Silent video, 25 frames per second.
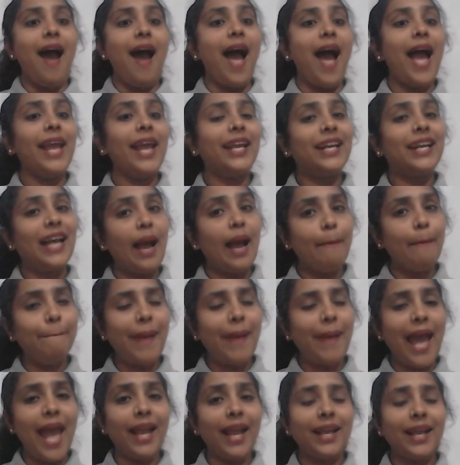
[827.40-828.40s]
I come
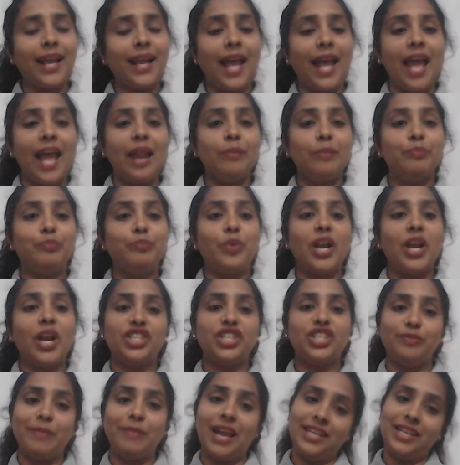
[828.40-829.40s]
back and
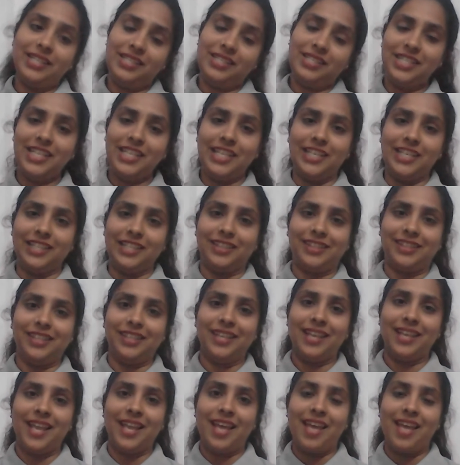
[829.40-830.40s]
brush my teeth.
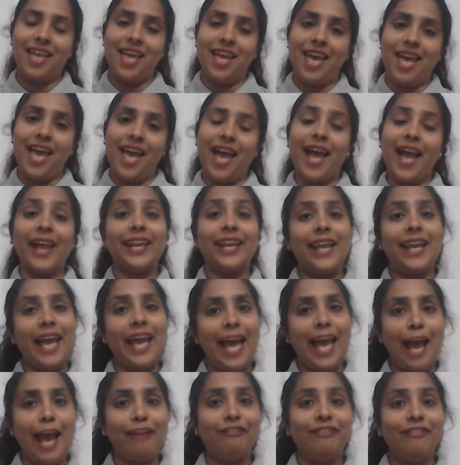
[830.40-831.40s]
I
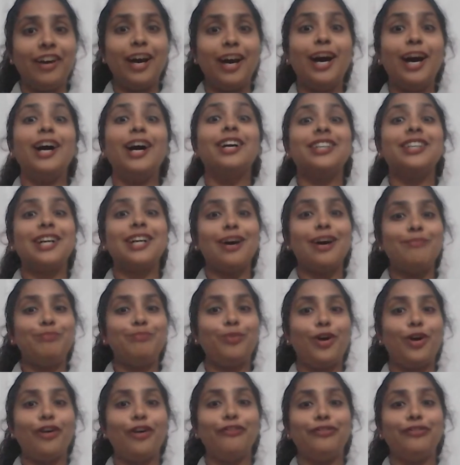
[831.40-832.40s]
have a cup
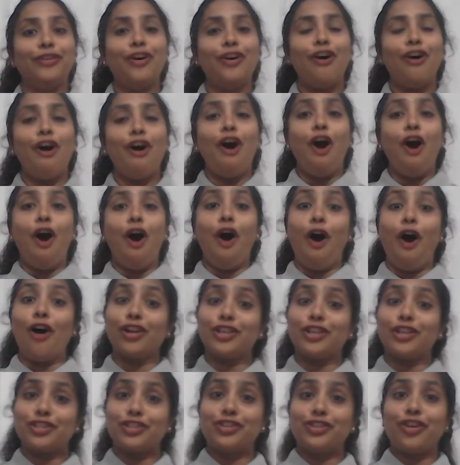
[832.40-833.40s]
of
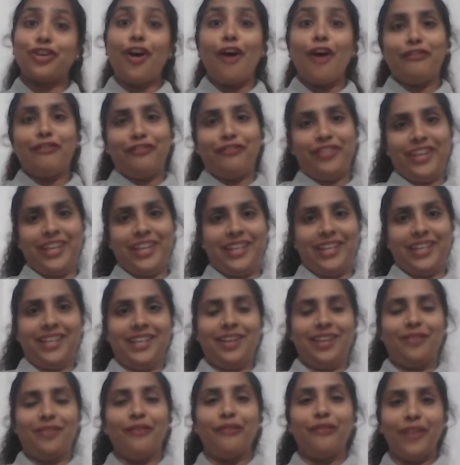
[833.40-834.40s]
hot coffee,
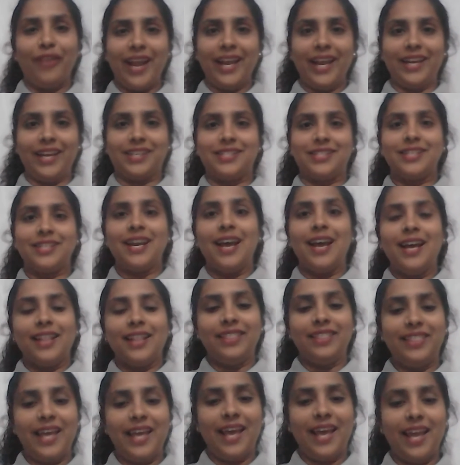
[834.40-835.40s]
right?
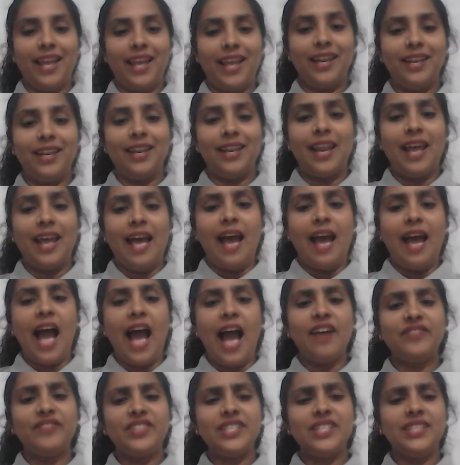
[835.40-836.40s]
Then
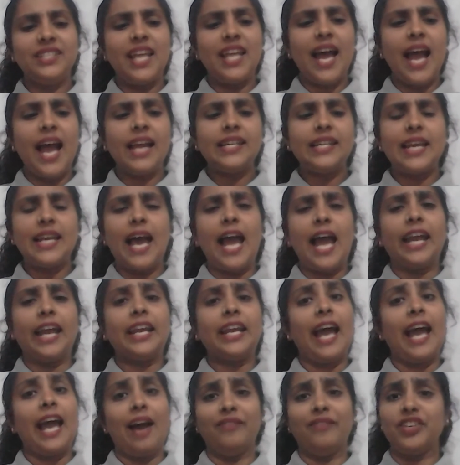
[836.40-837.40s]
after that, I
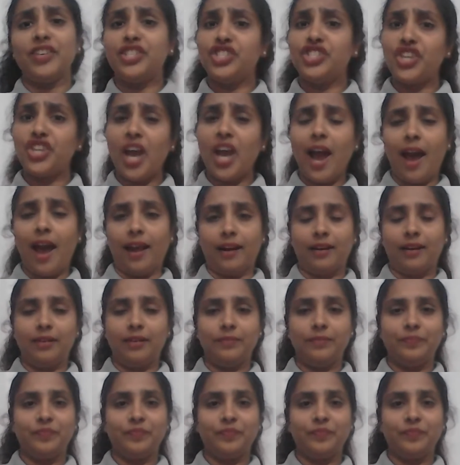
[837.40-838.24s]
have a shower.